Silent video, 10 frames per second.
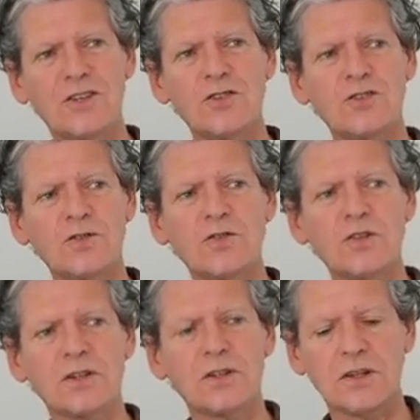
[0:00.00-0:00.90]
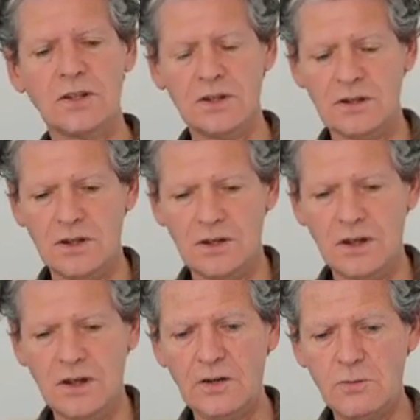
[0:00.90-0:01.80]
sure that there
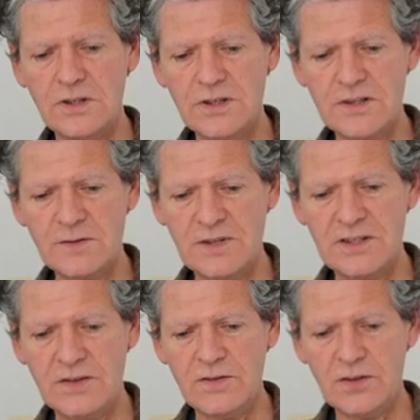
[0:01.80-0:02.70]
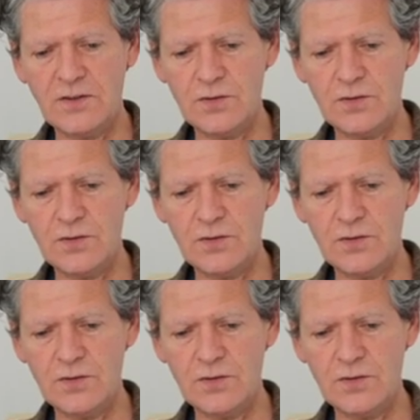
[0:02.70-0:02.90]
are ones that are specific